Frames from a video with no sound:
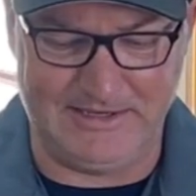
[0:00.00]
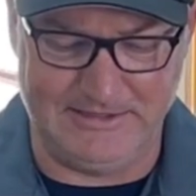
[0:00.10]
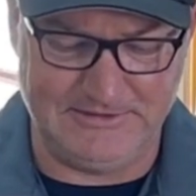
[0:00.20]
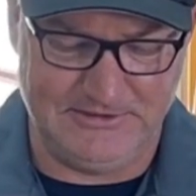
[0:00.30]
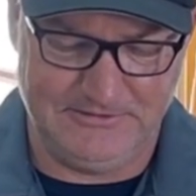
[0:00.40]

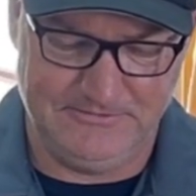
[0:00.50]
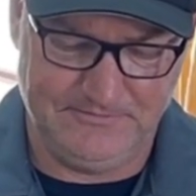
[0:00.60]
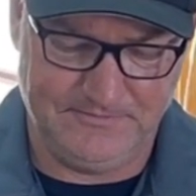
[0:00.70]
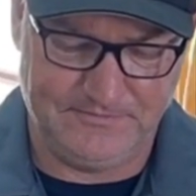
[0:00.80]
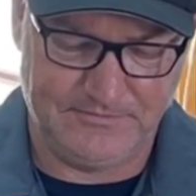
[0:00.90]
it.
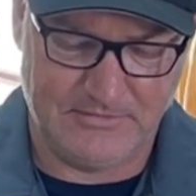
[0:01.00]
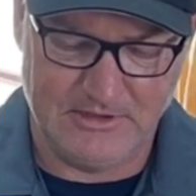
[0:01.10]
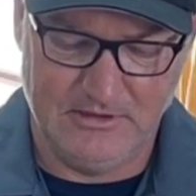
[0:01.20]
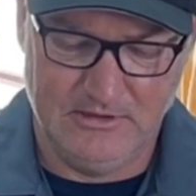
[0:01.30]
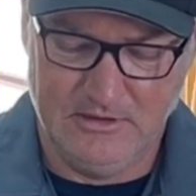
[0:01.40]

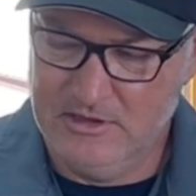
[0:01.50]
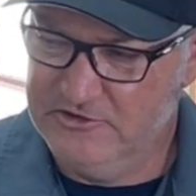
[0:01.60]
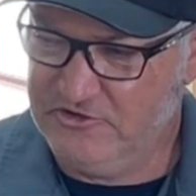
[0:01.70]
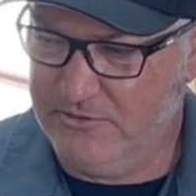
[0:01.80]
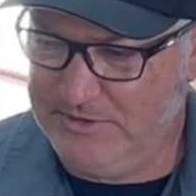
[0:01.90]

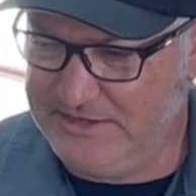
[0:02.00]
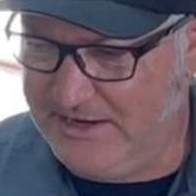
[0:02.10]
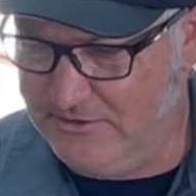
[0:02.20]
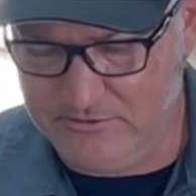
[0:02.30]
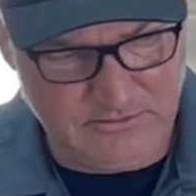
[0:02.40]
So I went down,